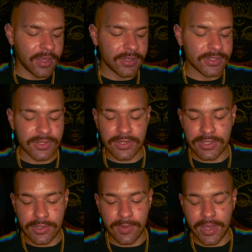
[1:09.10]

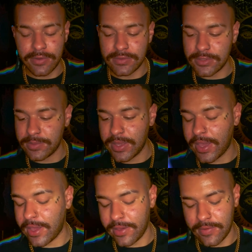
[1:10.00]
Starting you out, we
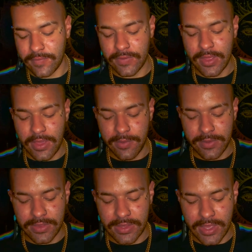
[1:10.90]
have
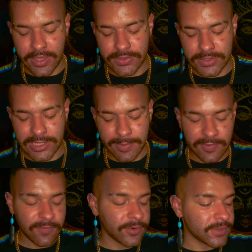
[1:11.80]
with the angel stepping
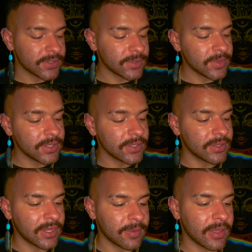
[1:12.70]
forward this week,
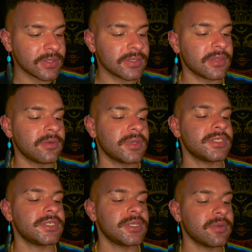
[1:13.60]
letting us know
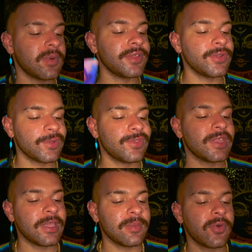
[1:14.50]
what your
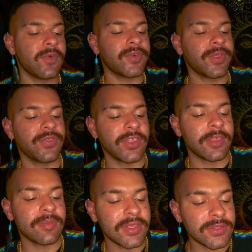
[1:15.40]
overall
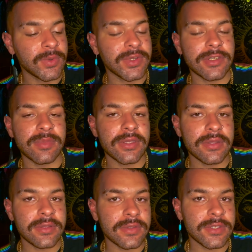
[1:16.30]
theme is going to
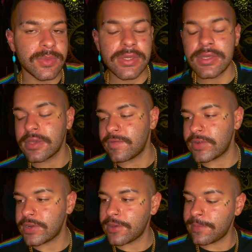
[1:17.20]
be this week,
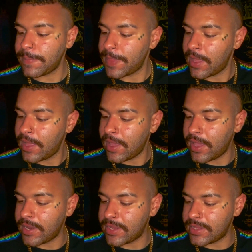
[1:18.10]
Virgo.
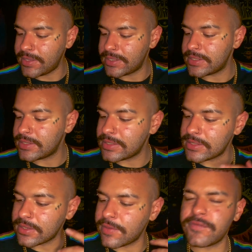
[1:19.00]
And it is
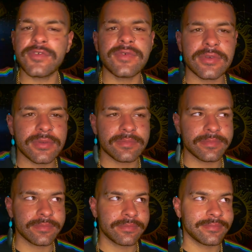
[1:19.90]
Gavu,
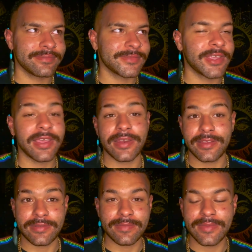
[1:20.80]

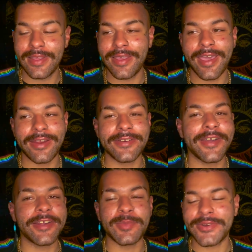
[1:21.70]
honey, I don't know
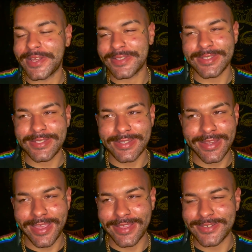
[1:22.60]
how to pronounce this
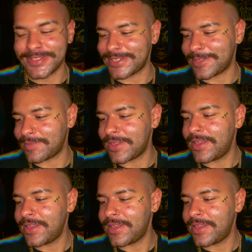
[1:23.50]
angel's name.